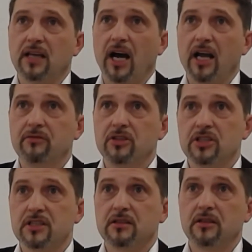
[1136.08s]
die
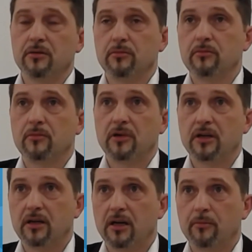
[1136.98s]
which is um,
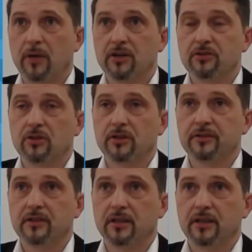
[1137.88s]
amount
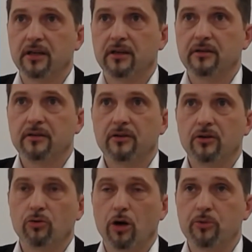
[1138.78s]
on the
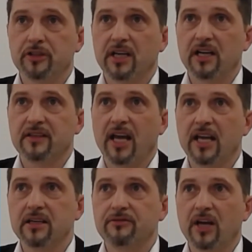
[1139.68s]
robot as an
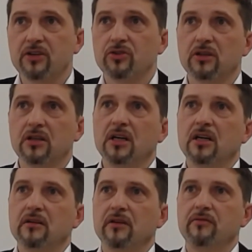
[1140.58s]
end effector.
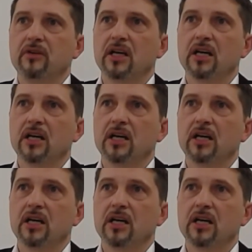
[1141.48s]
Then